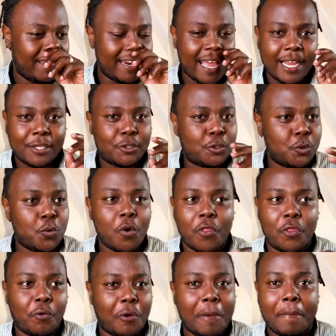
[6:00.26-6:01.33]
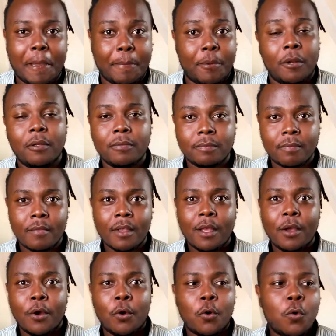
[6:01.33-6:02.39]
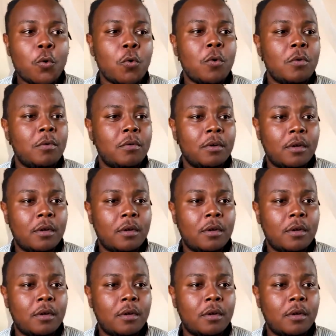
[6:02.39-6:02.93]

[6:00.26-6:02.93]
like two or three people who